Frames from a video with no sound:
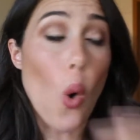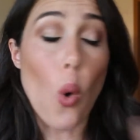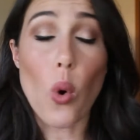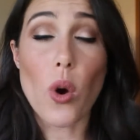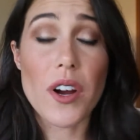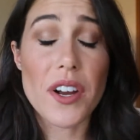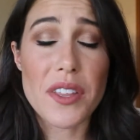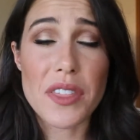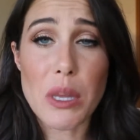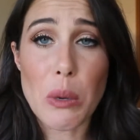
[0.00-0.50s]

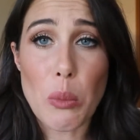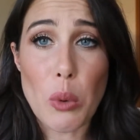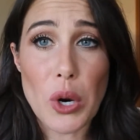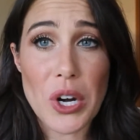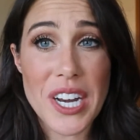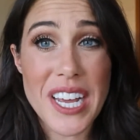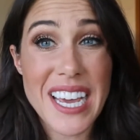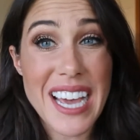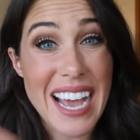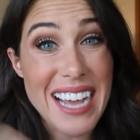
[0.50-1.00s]
or in the
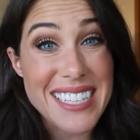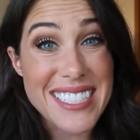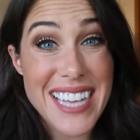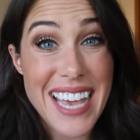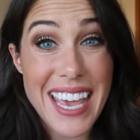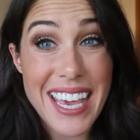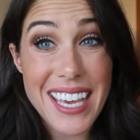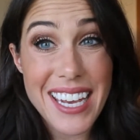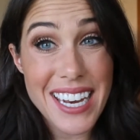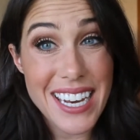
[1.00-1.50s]
morning. I
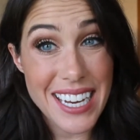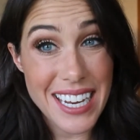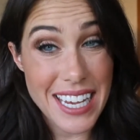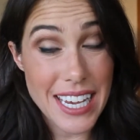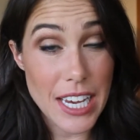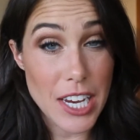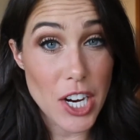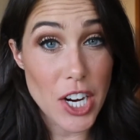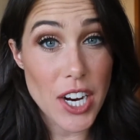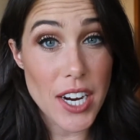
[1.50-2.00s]
take it in
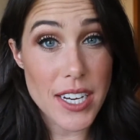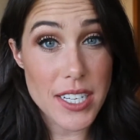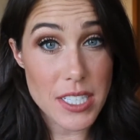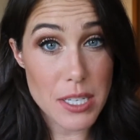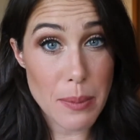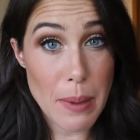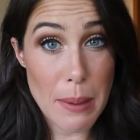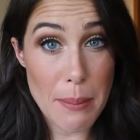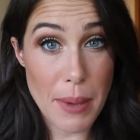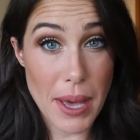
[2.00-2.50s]
here
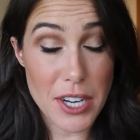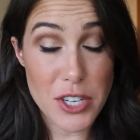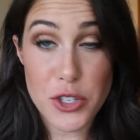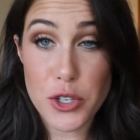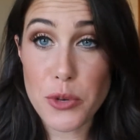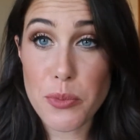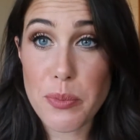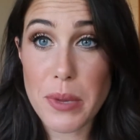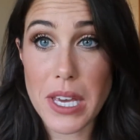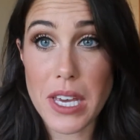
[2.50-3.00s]
into my
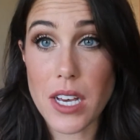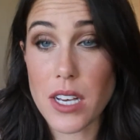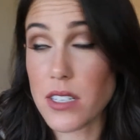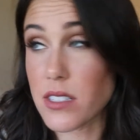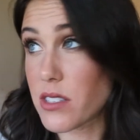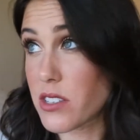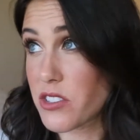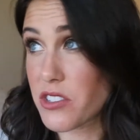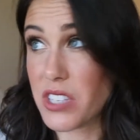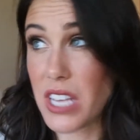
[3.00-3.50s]
bedroom
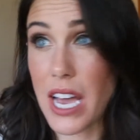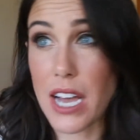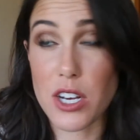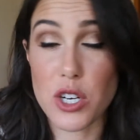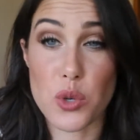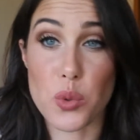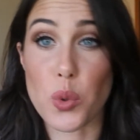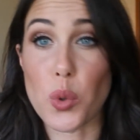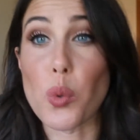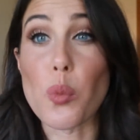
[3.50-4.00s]
because there's
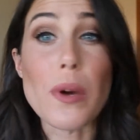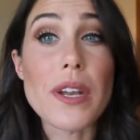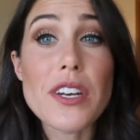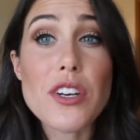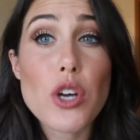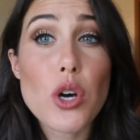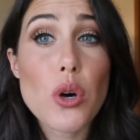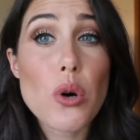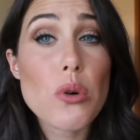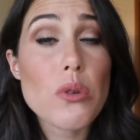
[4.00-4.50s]
actual
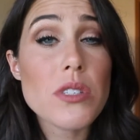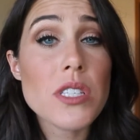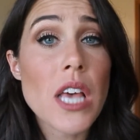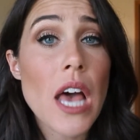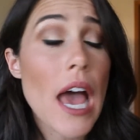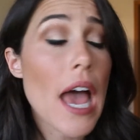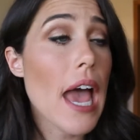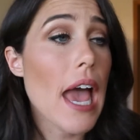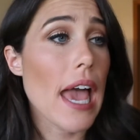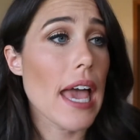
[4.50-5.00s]
windows
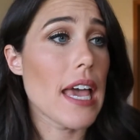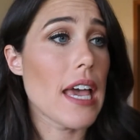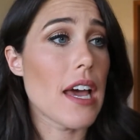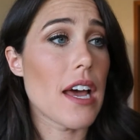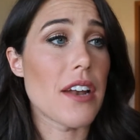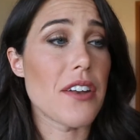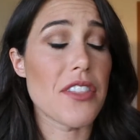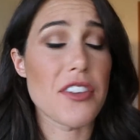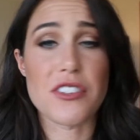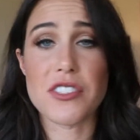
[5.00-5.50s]

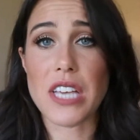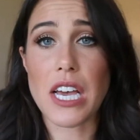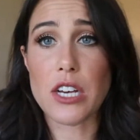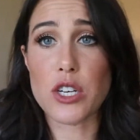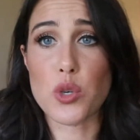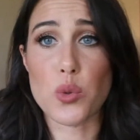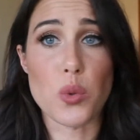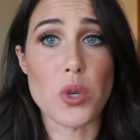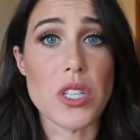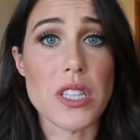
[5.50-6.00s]
and there's
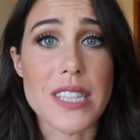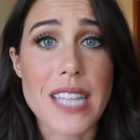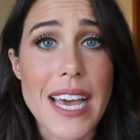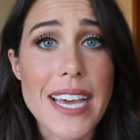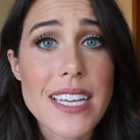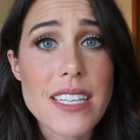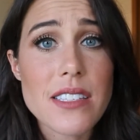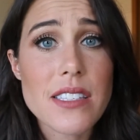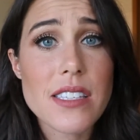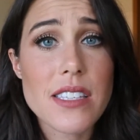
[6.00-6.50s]
actual
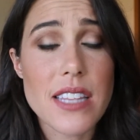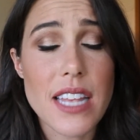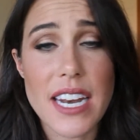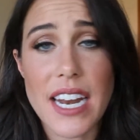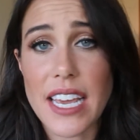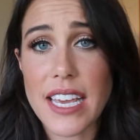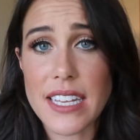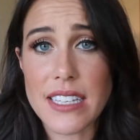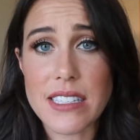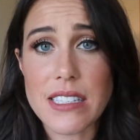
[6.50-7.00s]
lights that
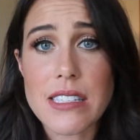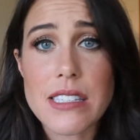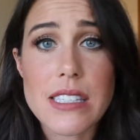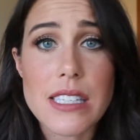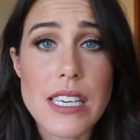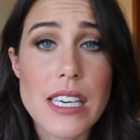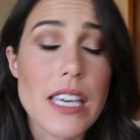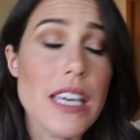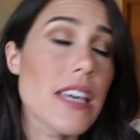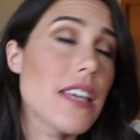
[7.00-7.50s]
I can
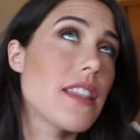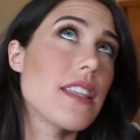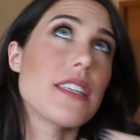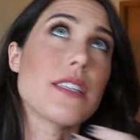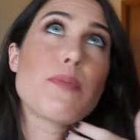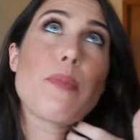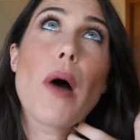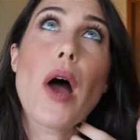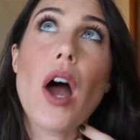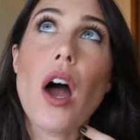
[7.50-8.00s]
see.
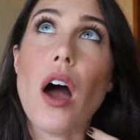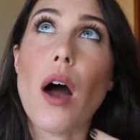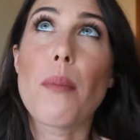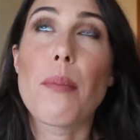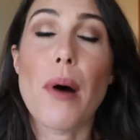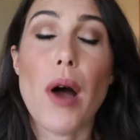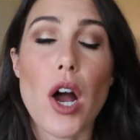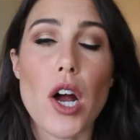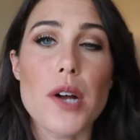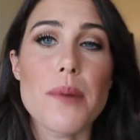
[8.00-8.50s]
This
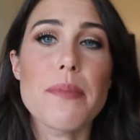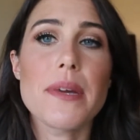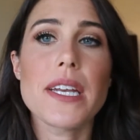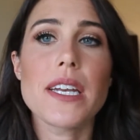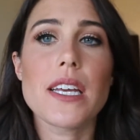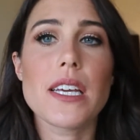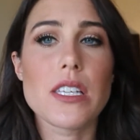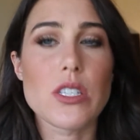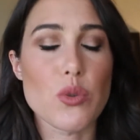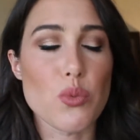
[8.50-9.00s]

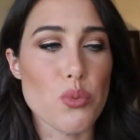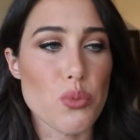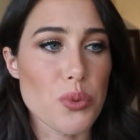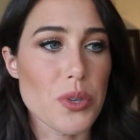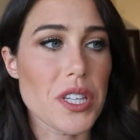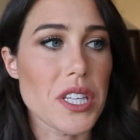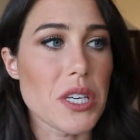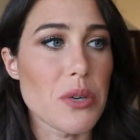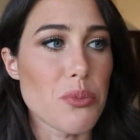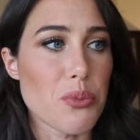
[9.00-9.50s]
apartment is
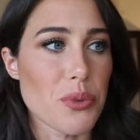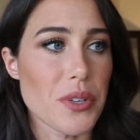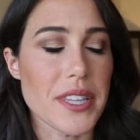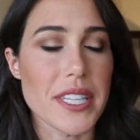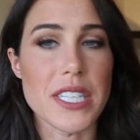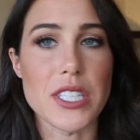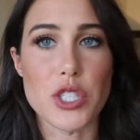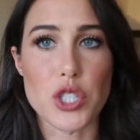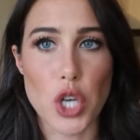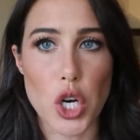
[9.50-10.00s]
really,
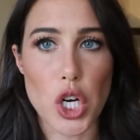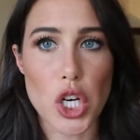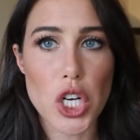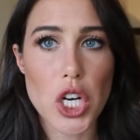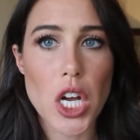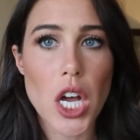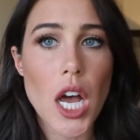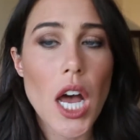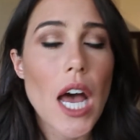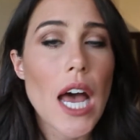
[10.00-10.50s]
really
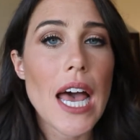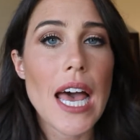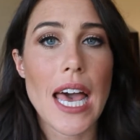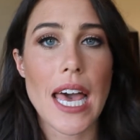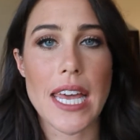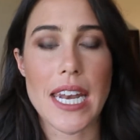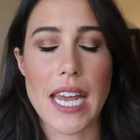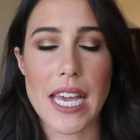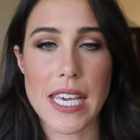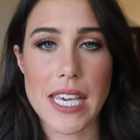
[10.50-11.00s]
dark
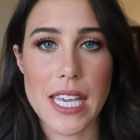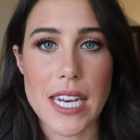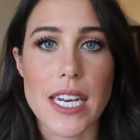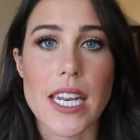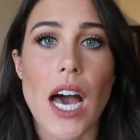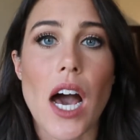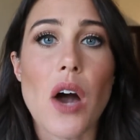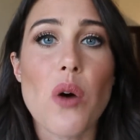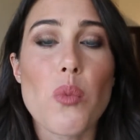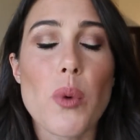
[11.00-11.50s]
and I
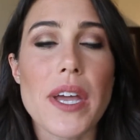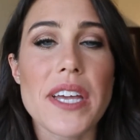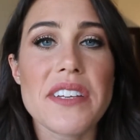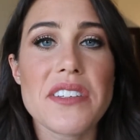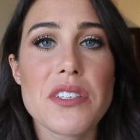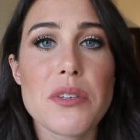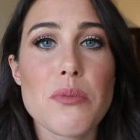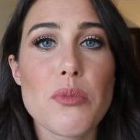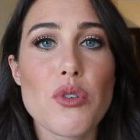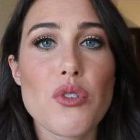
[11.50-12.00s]
cannot
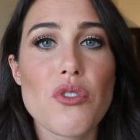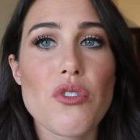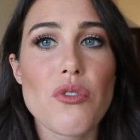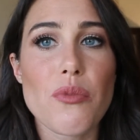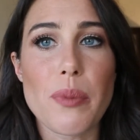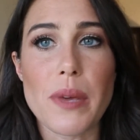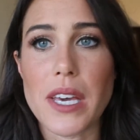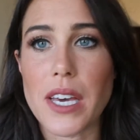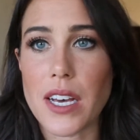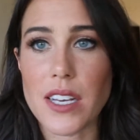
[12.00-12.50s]
wait to
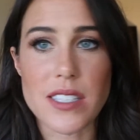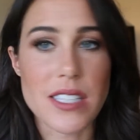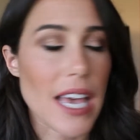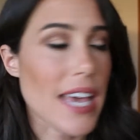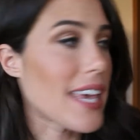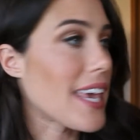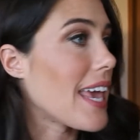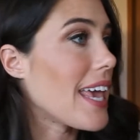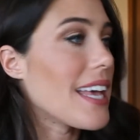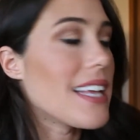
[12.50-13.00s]
move because
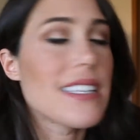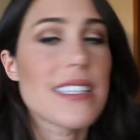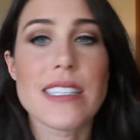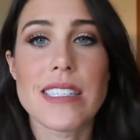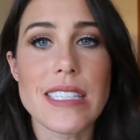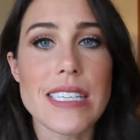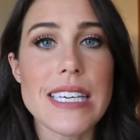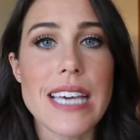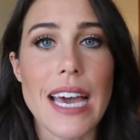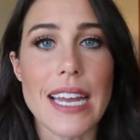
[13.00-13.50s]
I can't
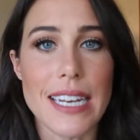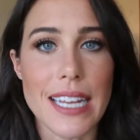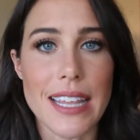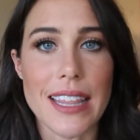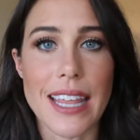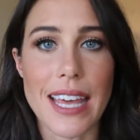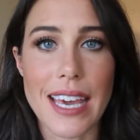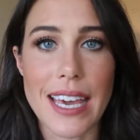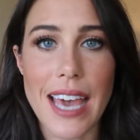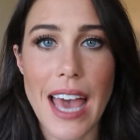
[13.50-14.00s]
see
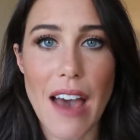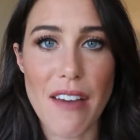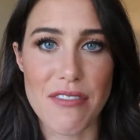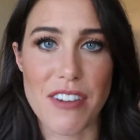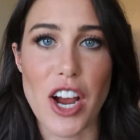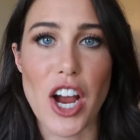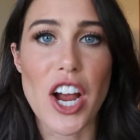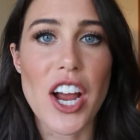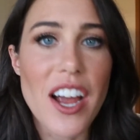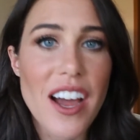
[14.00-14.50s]
anything ever.